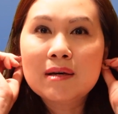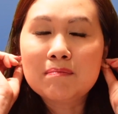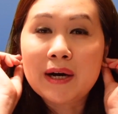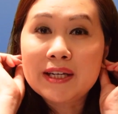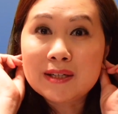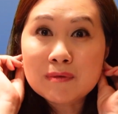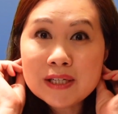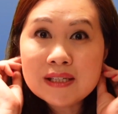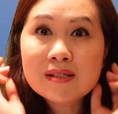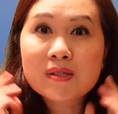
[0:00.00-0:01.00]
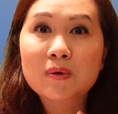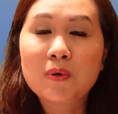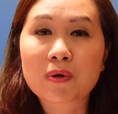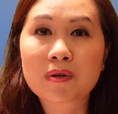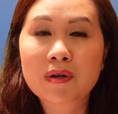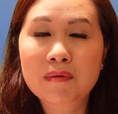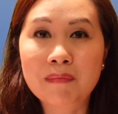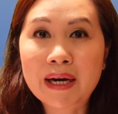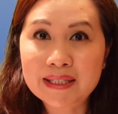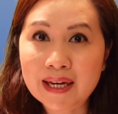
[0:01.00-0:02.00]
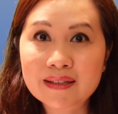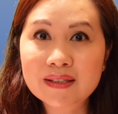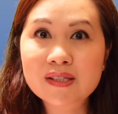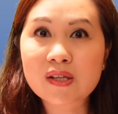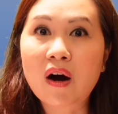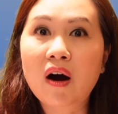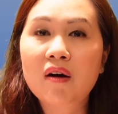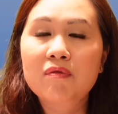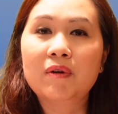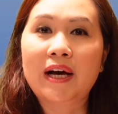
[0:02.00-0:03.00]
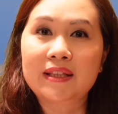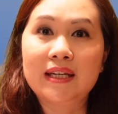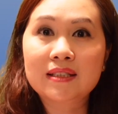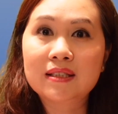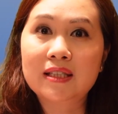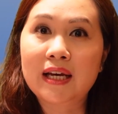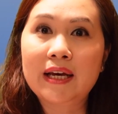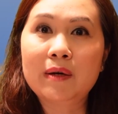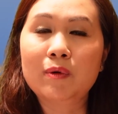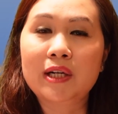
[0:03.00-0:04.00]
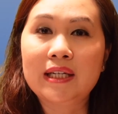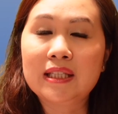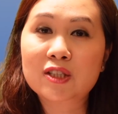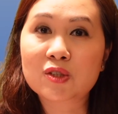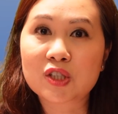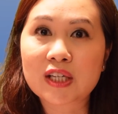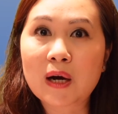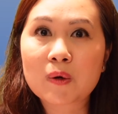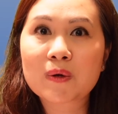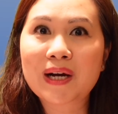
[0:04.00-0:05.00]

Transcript: my earrings or my necklace off at the end of the day when I need to shower,